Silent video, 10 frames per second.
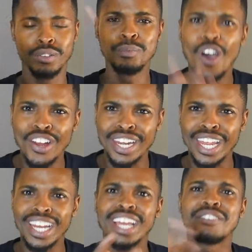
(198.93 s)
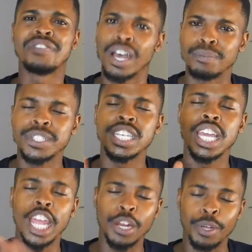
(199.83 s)
bone, like vibes.
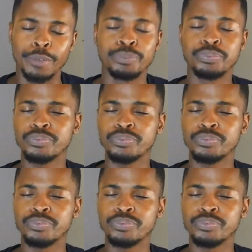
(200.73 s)
Anyway,